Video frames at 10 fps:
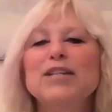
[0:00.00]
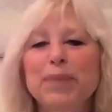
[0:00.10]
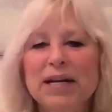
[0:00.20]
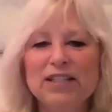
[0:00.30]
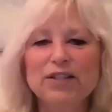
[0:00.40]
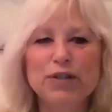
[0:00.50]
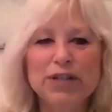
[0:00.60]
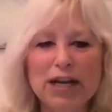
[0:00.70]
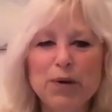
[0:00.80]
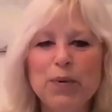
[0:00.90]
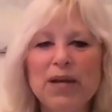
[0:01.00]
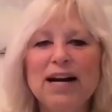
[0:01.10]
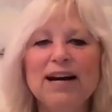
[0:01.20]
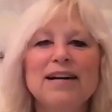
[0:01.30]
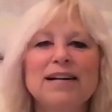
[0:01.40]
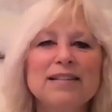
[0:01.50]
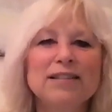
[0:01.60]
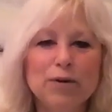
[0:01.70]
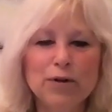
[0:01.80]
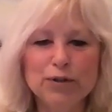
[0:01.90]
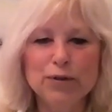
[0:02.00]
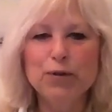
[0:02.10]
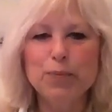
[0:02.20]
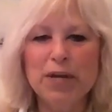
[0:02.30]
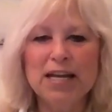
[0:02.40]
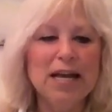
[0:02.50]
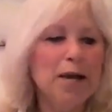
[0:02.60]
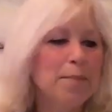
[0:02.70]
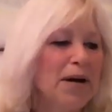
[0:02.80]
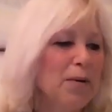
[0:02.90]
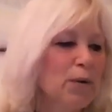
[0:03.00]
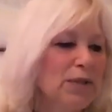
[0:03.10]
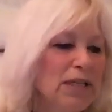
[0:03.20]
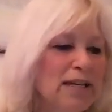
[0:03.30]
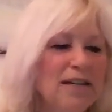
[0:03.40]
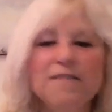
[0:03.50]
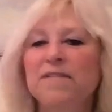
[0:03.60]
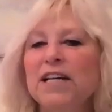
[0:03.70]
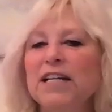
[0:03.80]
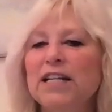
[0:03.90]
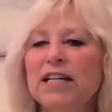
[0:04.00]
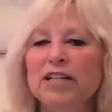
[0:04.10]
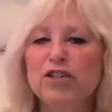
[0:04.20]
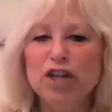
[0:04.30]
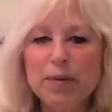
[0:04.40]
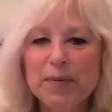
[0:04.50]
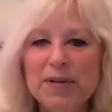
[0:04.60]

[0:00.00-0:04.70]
But today we are going to speak about RFID chip,